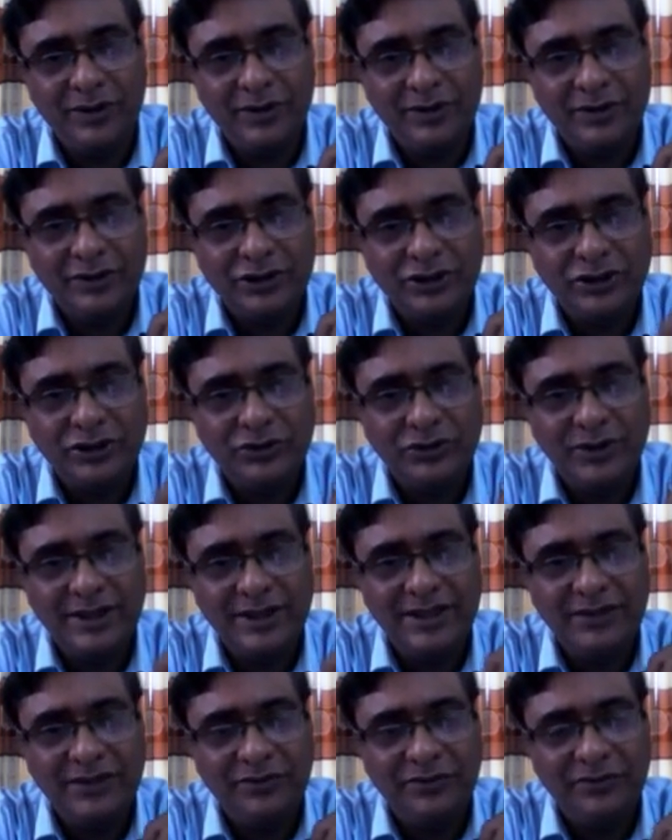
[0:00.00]

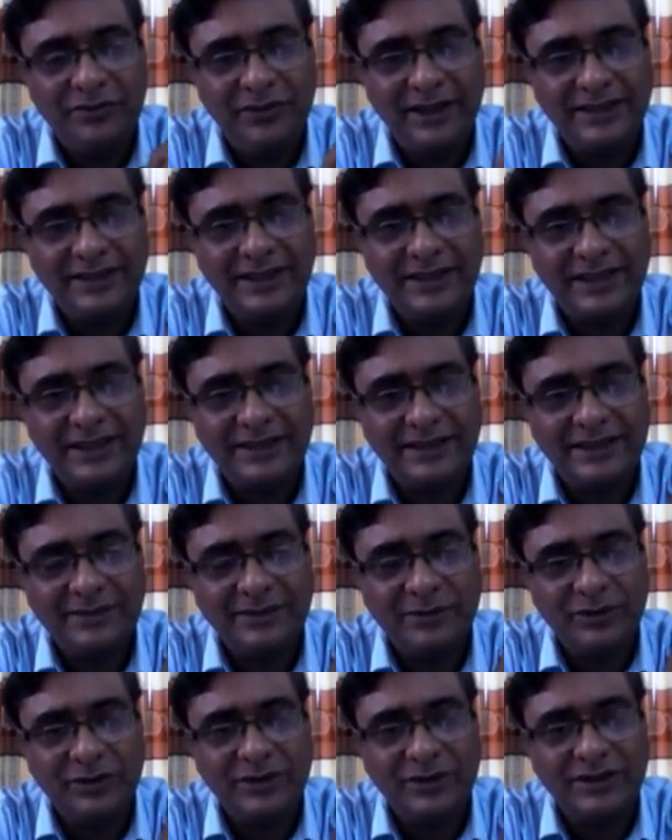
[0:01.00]
sweaty
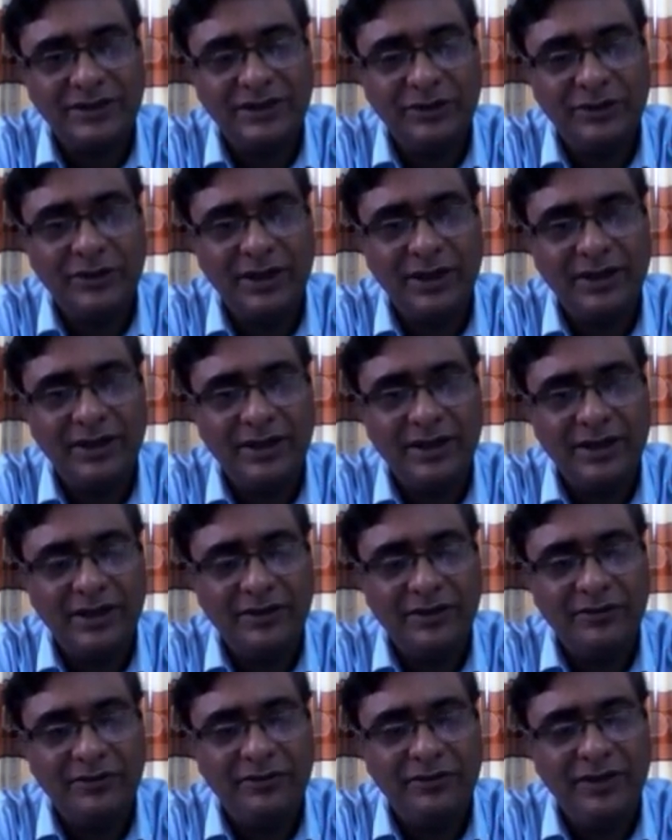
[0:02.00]
faces because they were
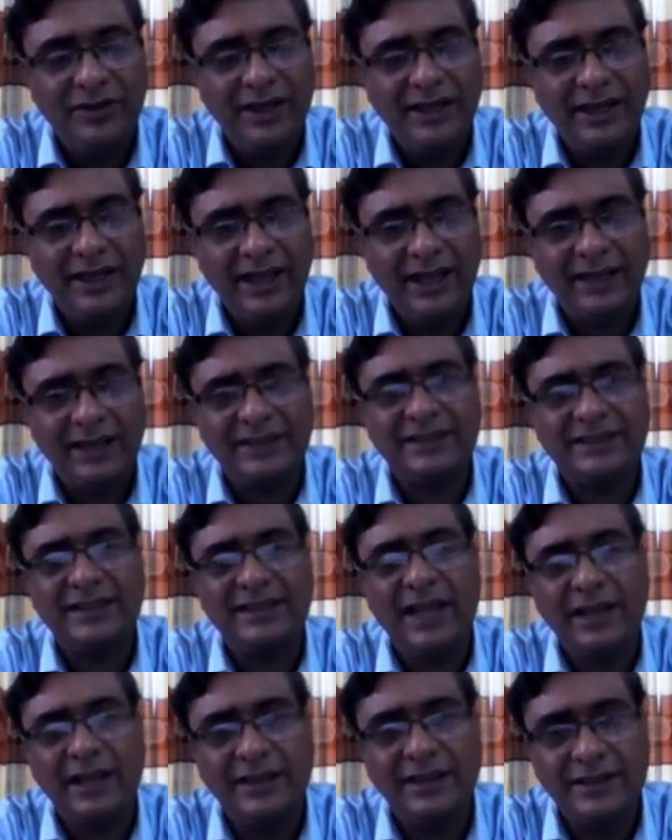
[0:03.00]
very
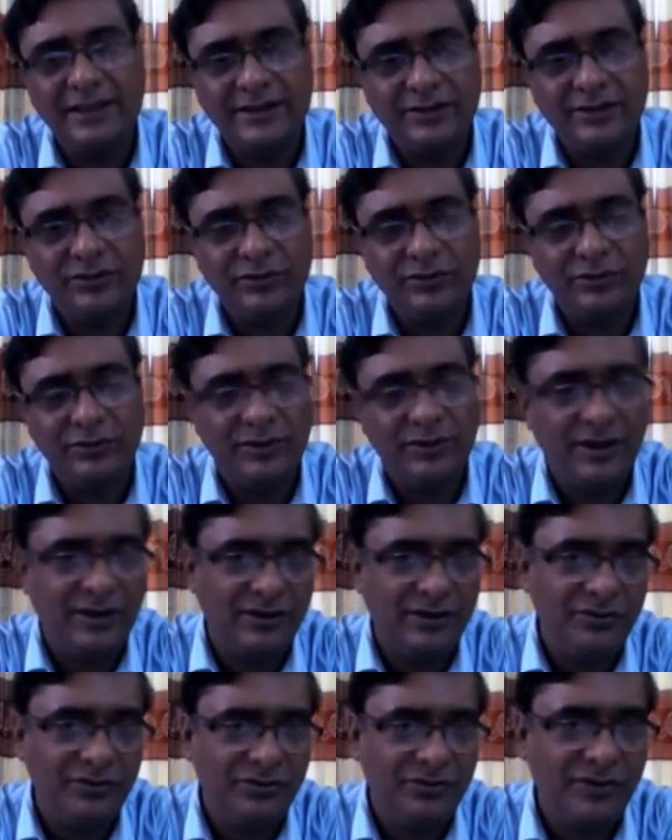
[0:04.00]
excited to
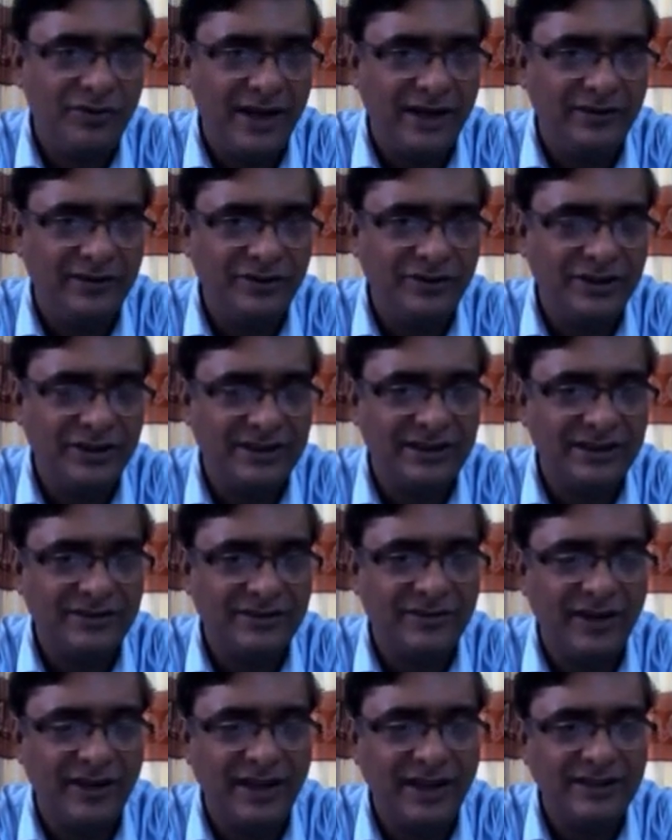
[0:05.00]
find
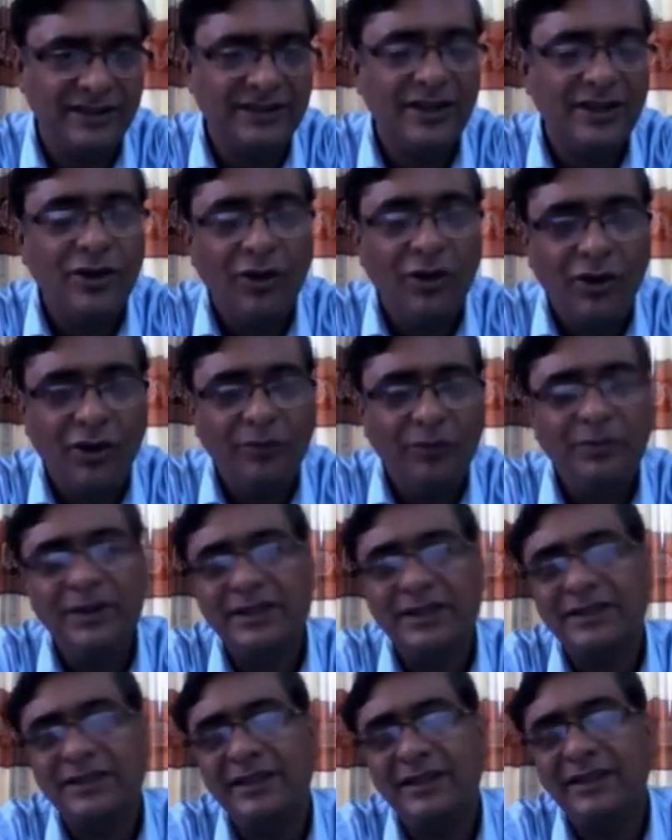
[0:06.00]
Jesus Christ.
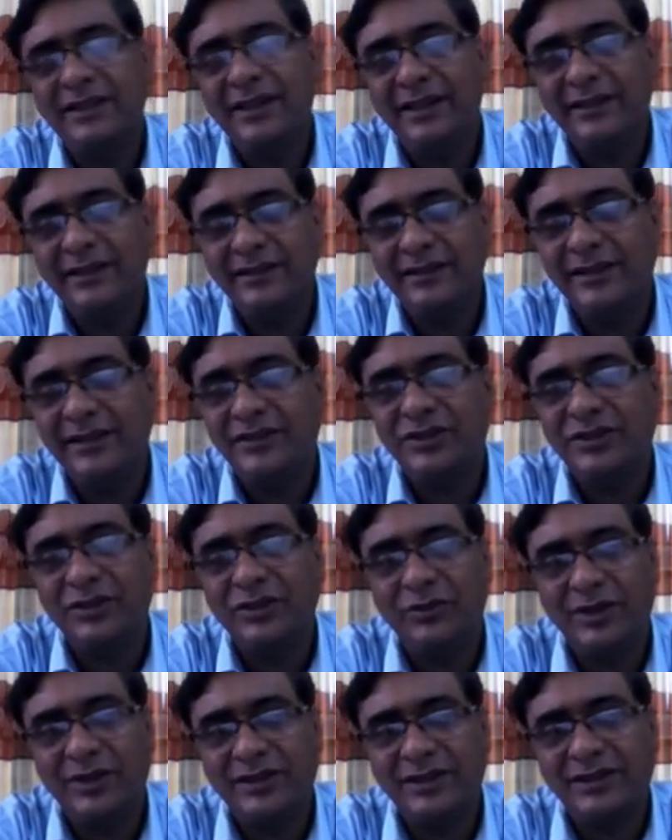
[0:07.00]
Obviously, their
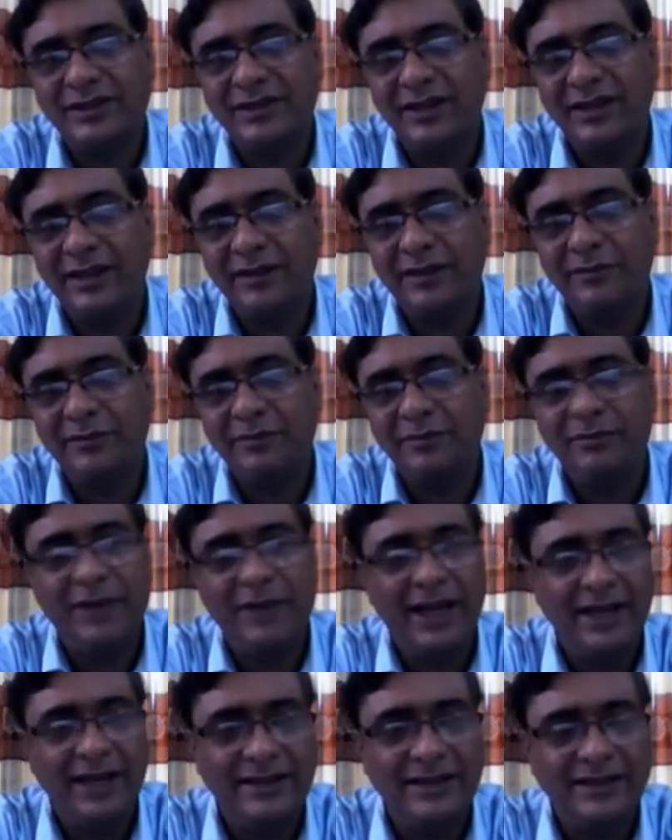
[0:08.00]
intention was
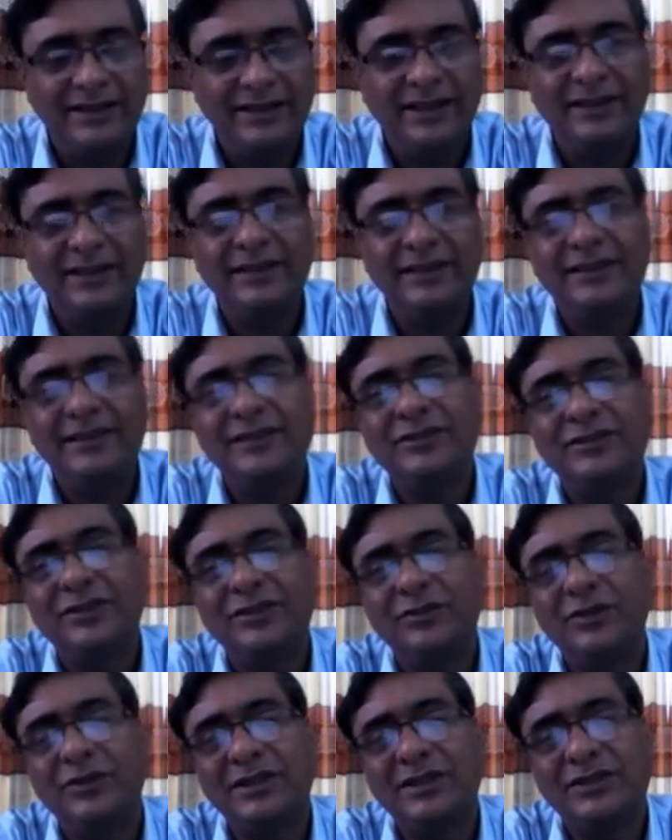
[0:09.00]
bad. Their
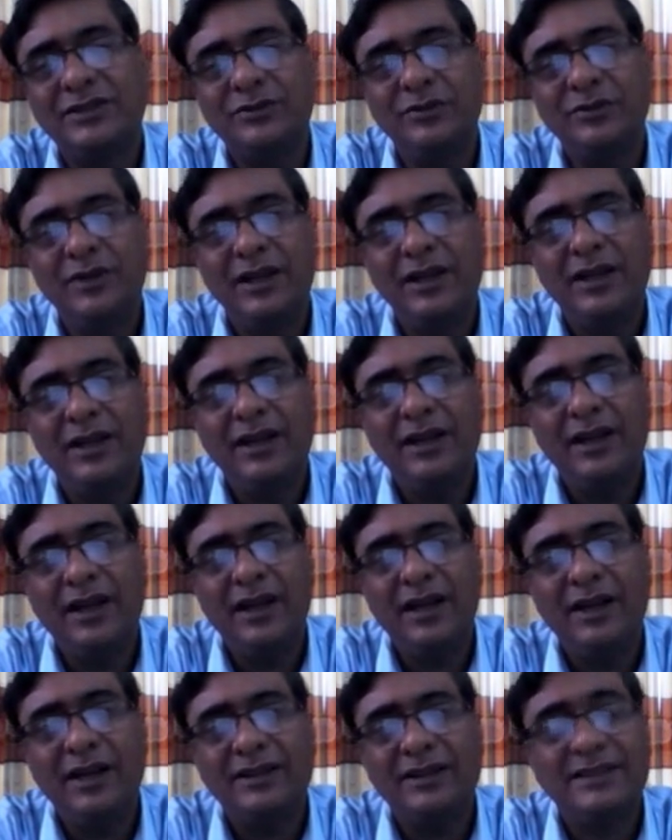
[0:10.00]
intention was to
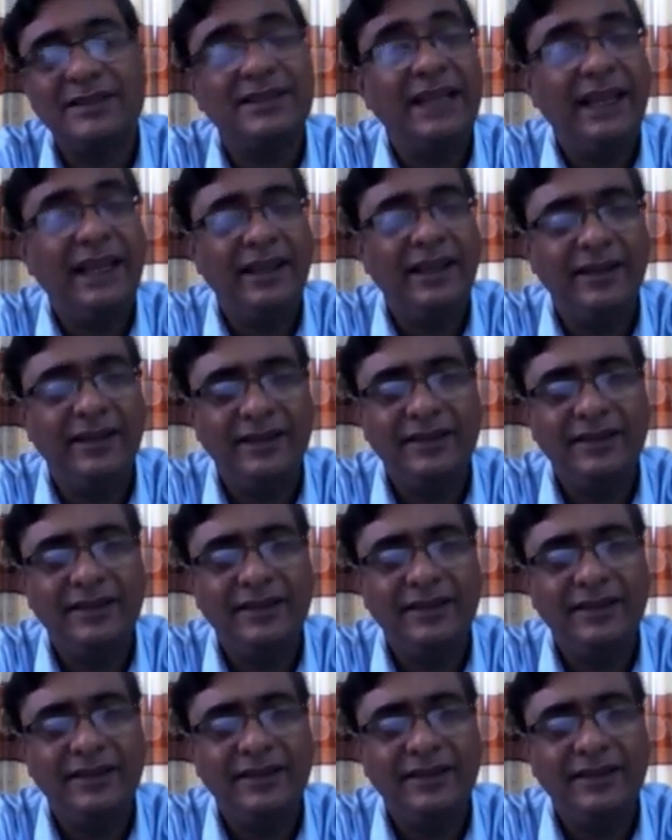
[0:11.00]
slay